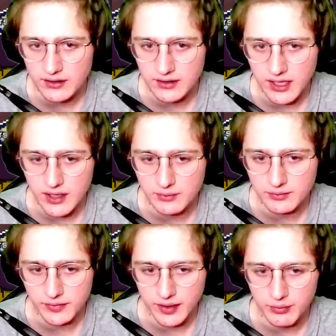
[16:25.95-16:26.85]
Let them
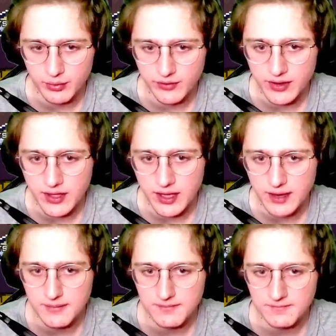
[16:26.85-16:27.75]
improve the
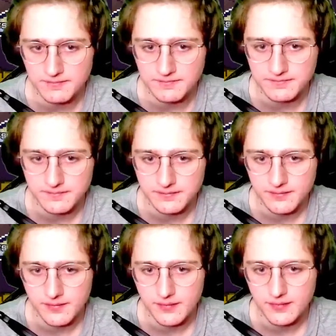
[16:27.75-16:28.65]
game.
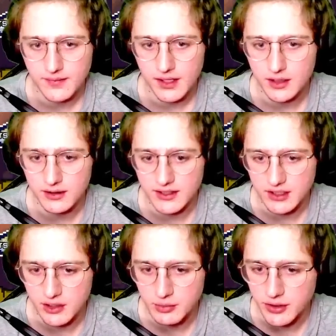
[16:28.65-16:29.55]
You know, let the
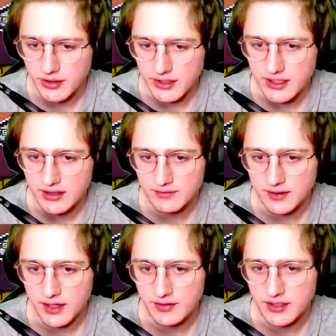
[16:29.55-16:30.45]
community
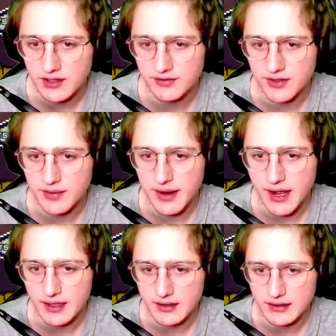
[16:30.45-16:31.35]
give a ton of
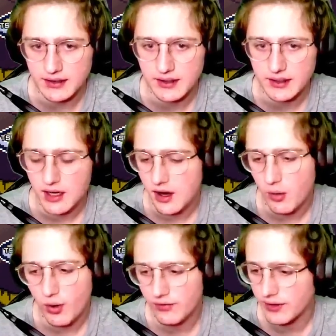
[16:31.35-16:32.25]
feedback. I'll
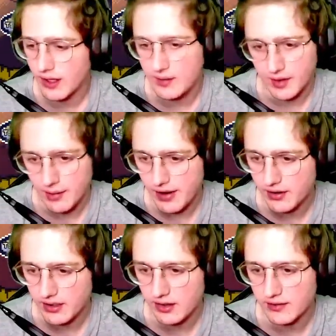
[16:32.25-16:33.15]
wait for the game to come out in a
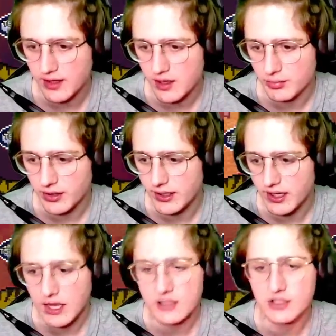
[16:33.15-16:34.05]
year and then I'll play it. I
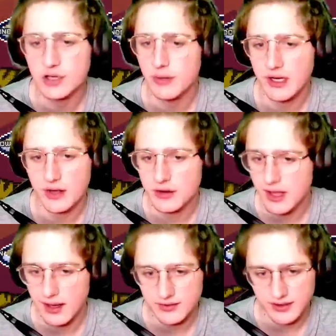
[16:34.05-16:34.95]
got so many other
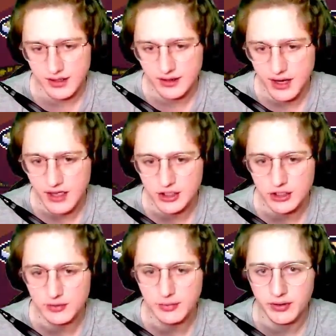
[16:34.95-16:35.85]
games that I should
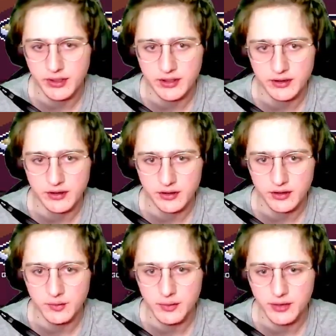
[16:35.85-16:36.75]
be playing or, or could
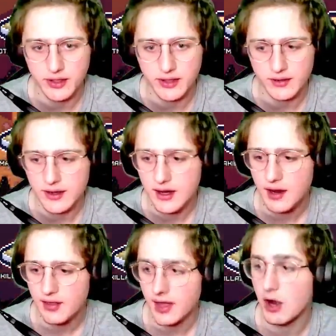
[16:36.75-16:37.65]
be playing
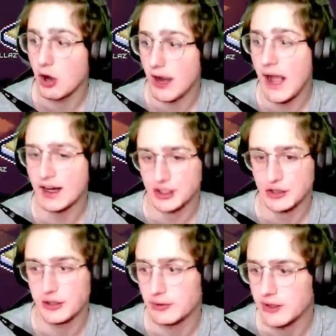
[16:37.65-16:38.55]
that are
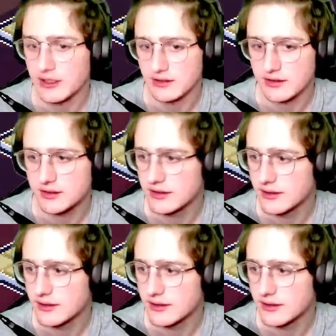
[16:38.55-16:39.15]
actually released.